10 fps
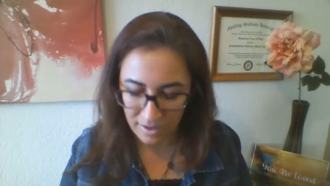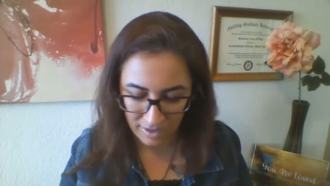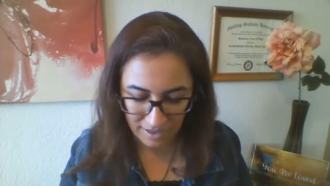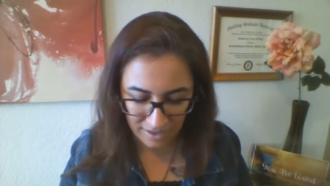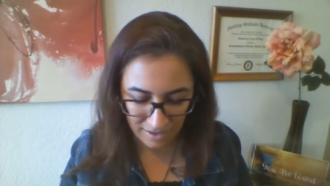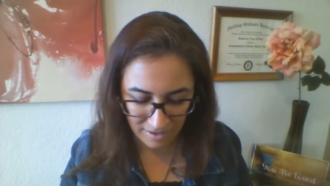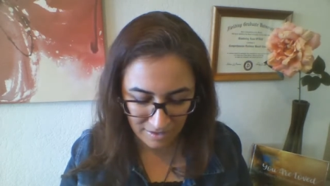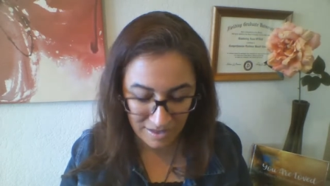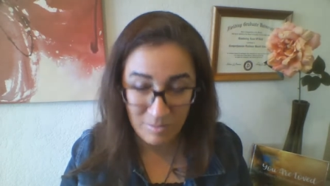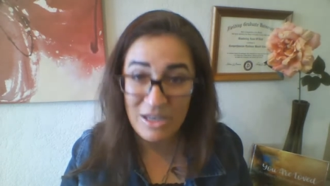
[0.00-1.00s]
And
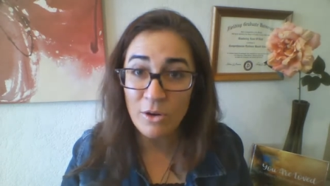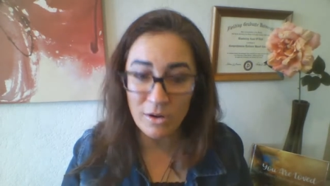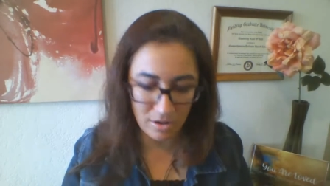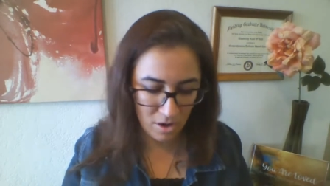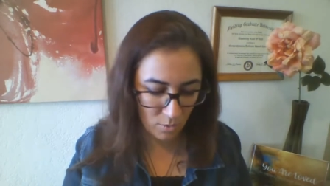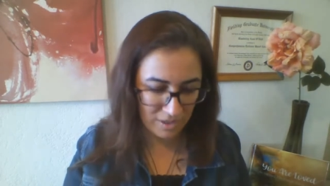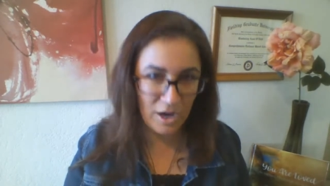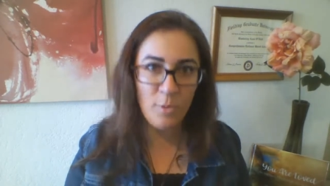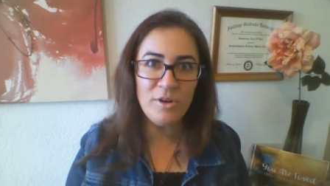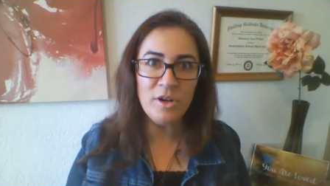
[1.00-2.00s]
let me know. Oh, and I
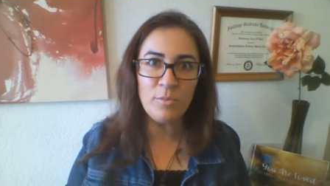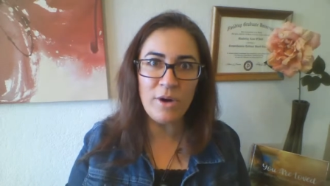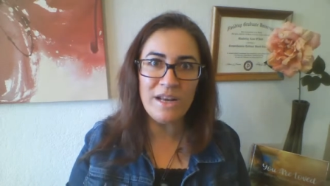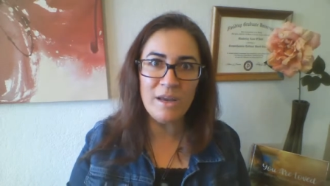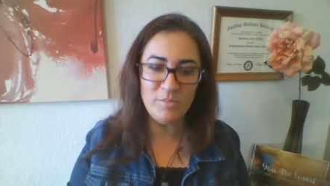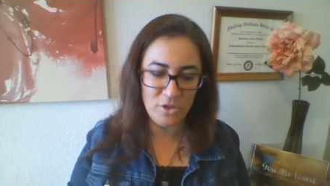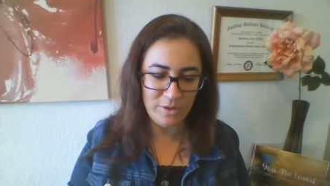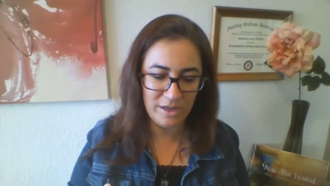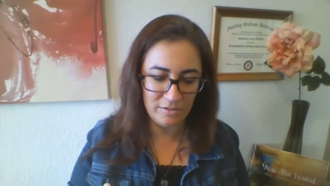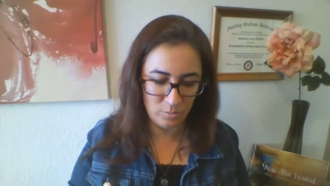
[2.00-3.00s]
opened up right up to
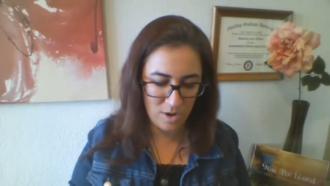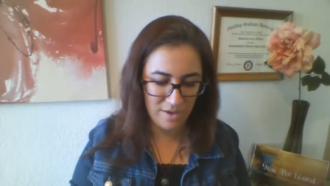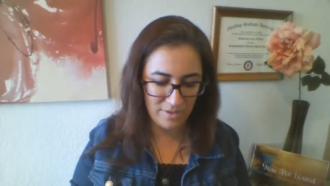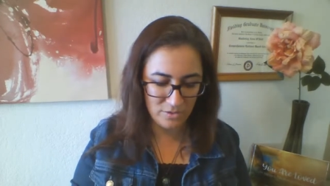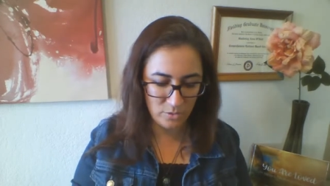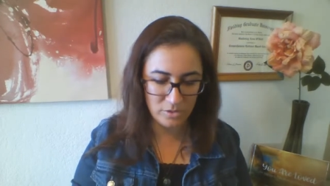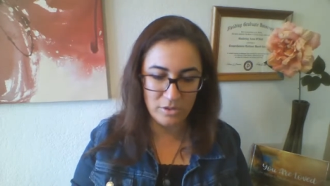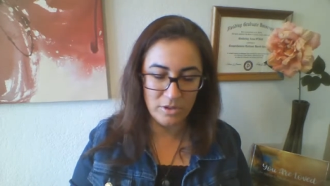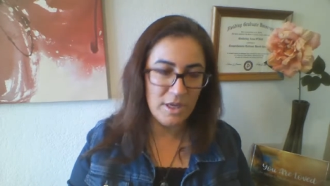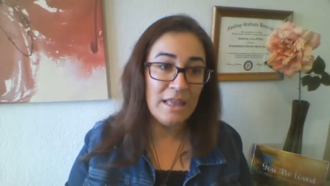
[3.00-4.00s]
it. Wow, that's cool.
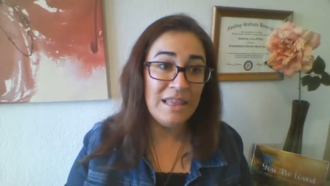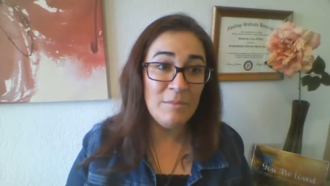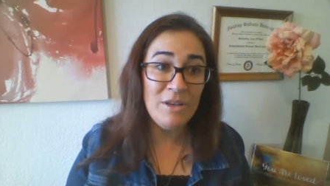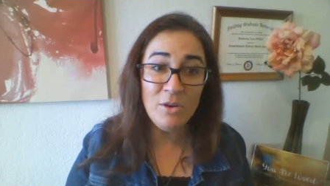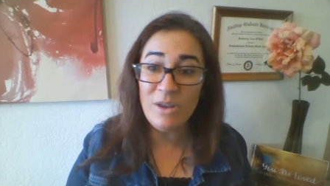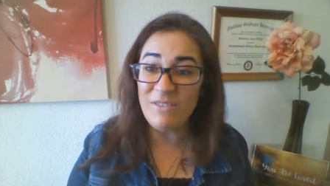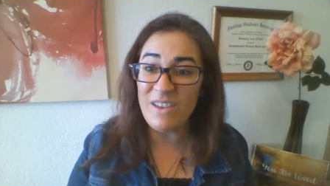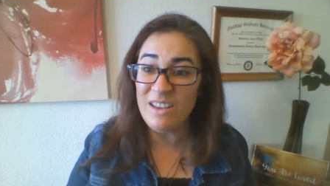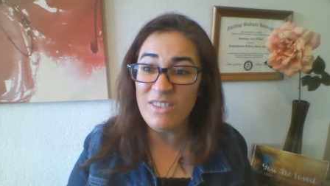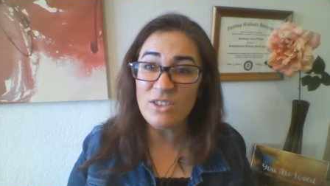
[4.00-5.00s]
Let me know if
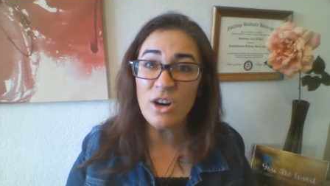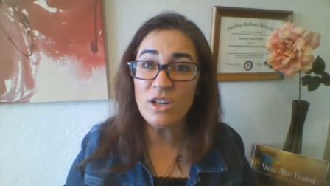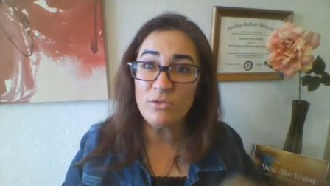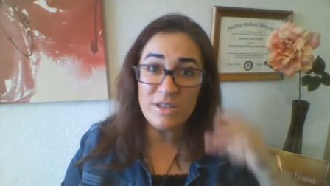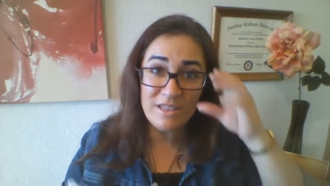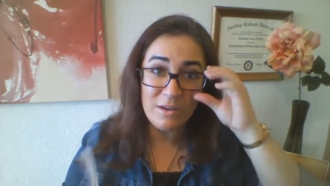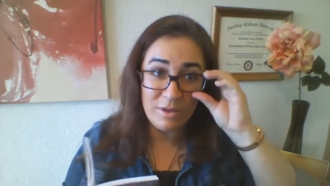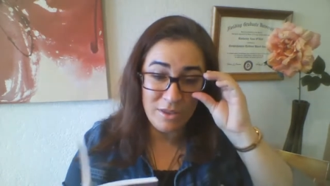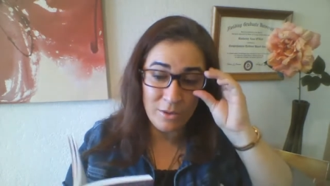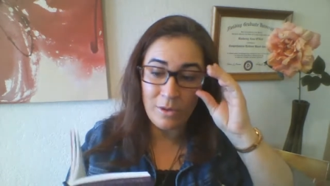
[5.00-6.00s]
any of these cards resonate
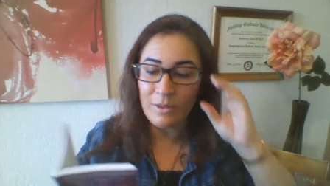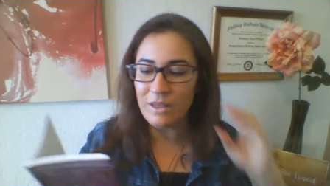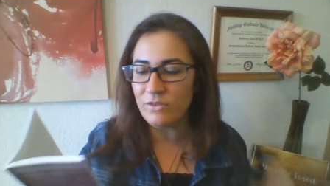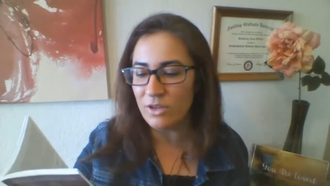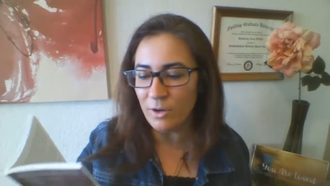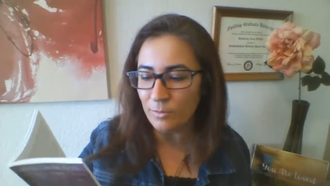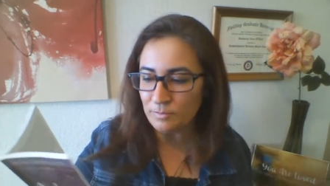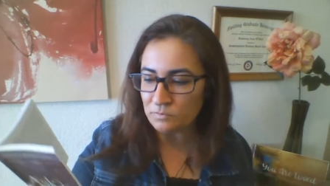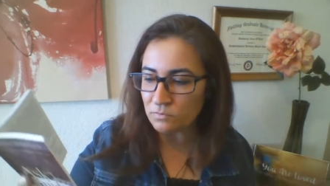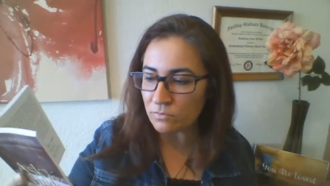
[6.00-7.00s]
with you. I would love to know,
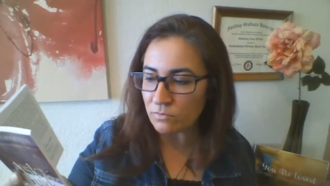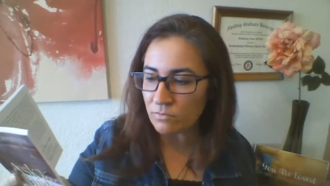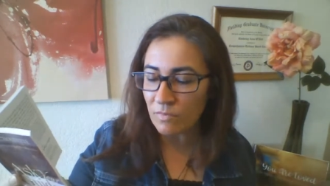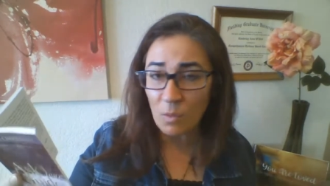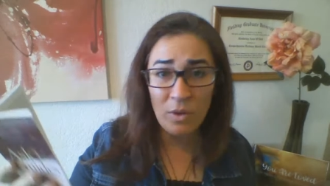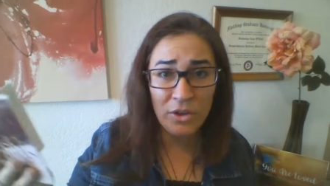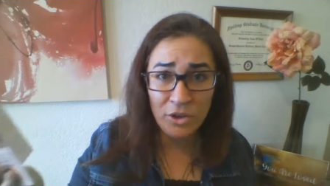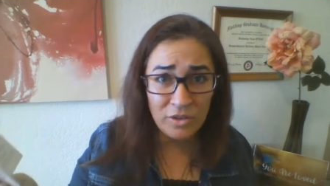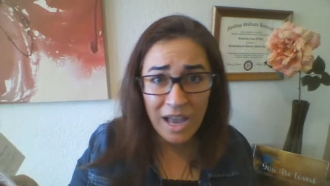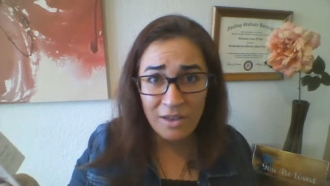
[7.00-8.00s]
whether
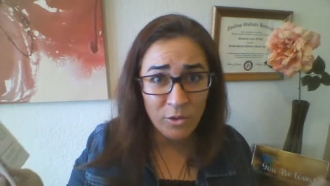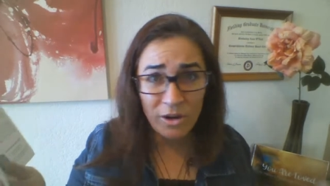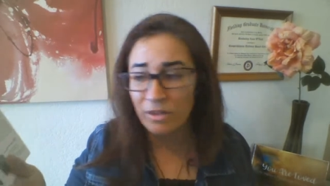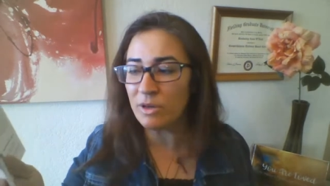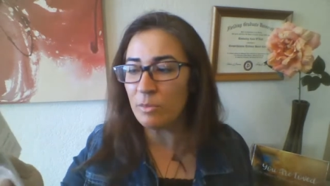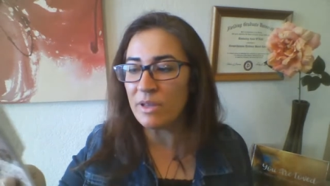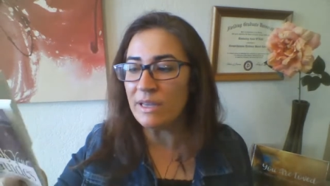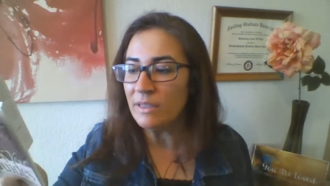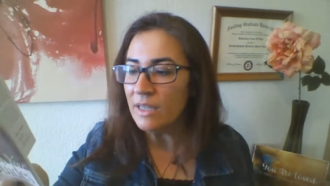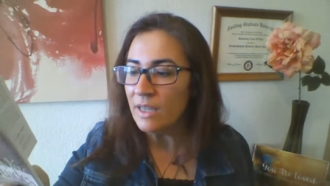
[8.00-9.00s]
you're live or on the
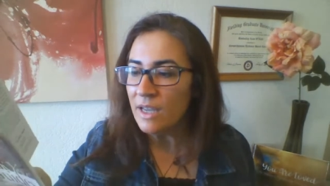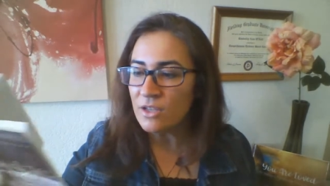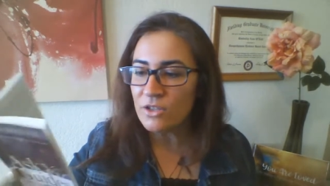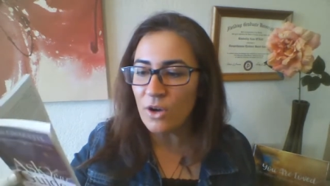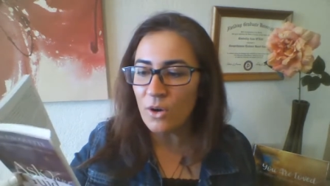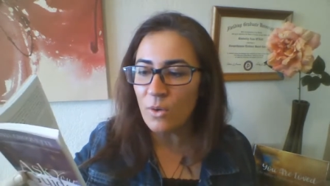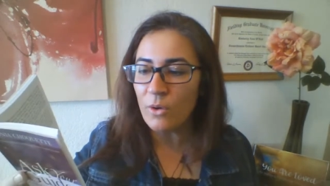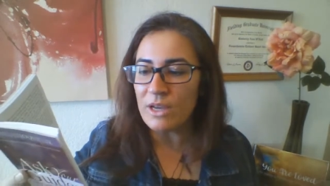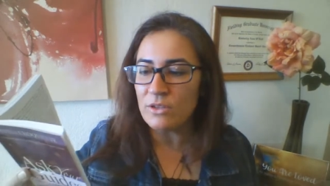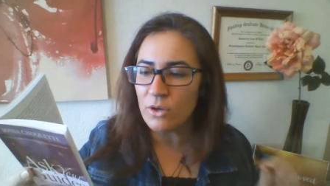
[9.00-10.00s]
replay. So,
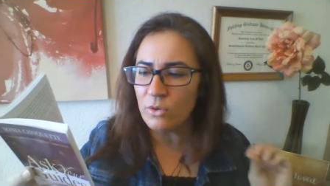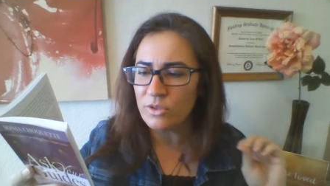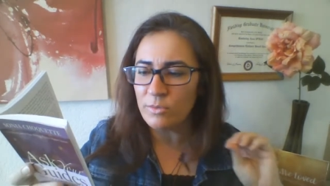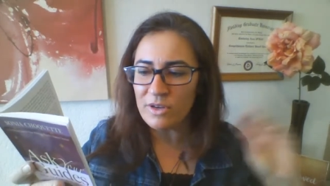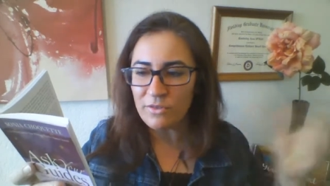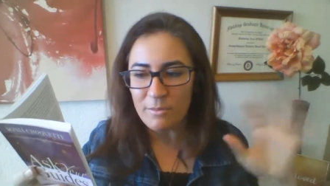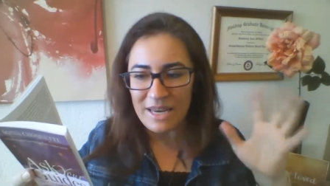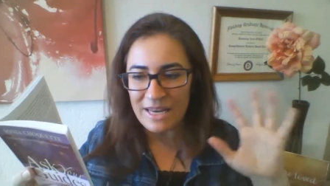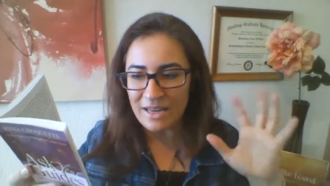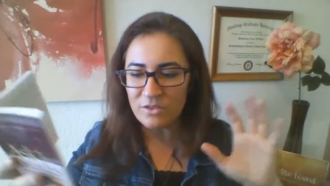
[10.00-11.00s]
okay, so some different
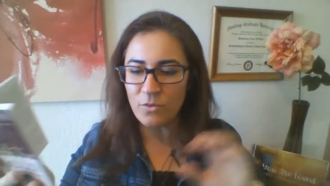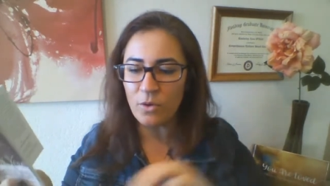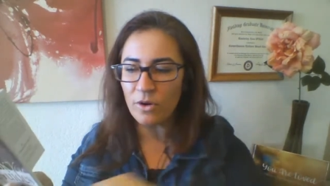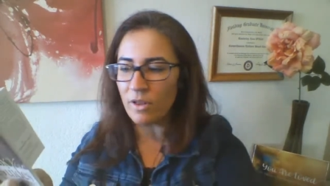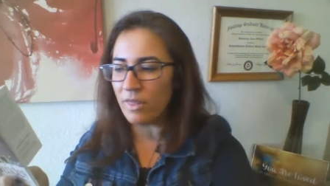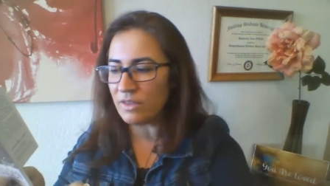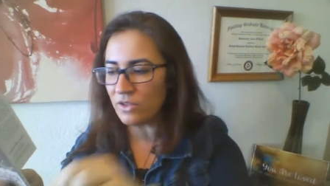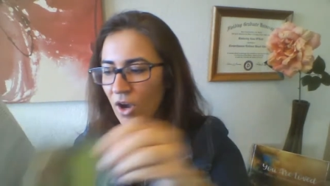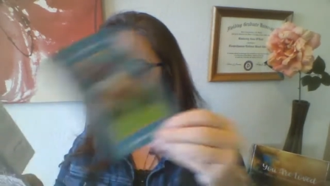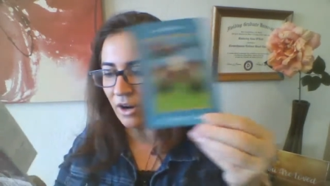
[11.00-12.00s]
meanings for this
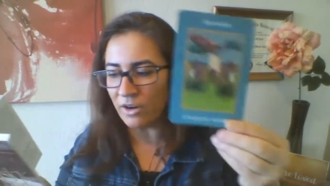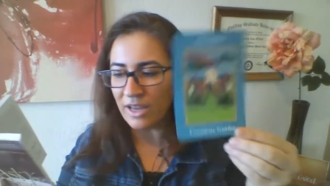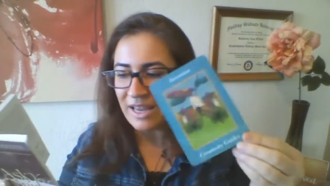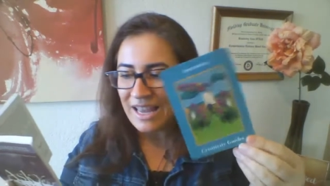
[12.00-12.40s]
card.